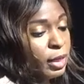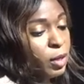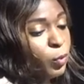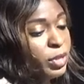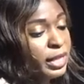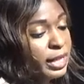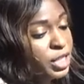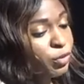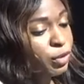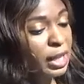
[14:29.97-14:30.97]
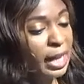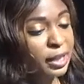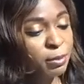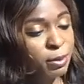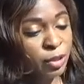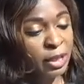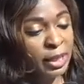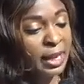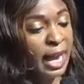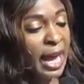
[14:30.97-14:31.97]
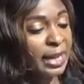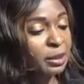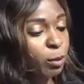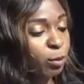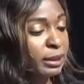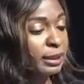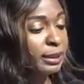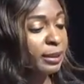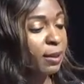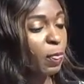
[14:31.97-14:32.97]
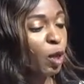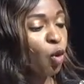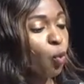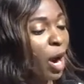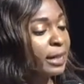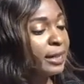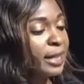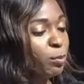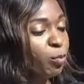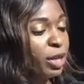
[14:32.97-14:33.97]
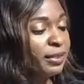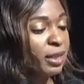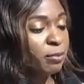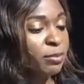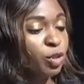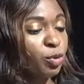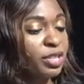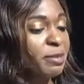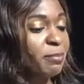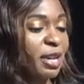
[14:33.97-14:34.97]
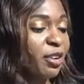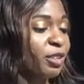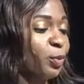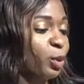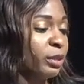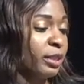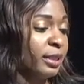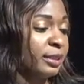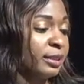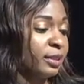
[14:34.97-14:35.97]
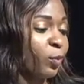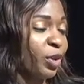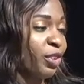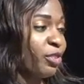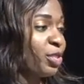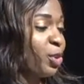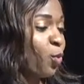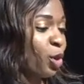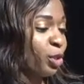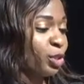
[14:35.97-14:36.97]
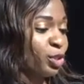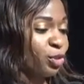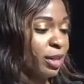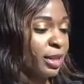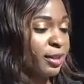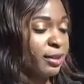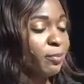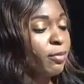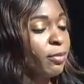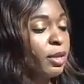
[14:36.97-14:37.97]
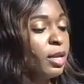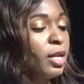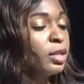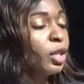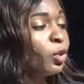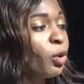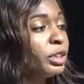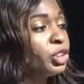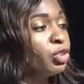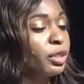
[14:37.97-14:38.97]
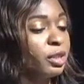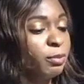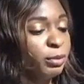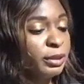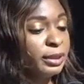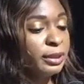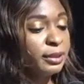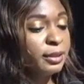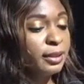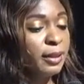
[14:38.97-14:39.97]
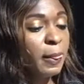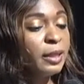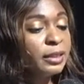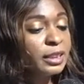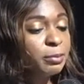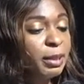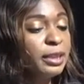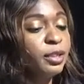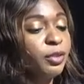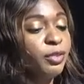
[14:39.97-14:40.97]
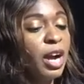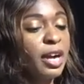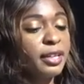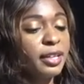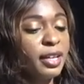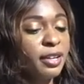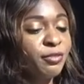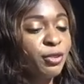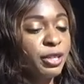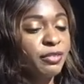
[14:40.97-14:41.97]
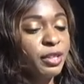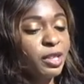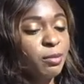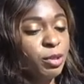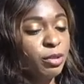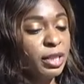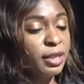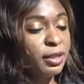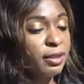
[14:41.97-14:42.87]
When the Israelite community asked Moses why did he bring them to this barren wilderness where there is no water to drink? The Lord instructed Moses to speak to the rock in front of the community.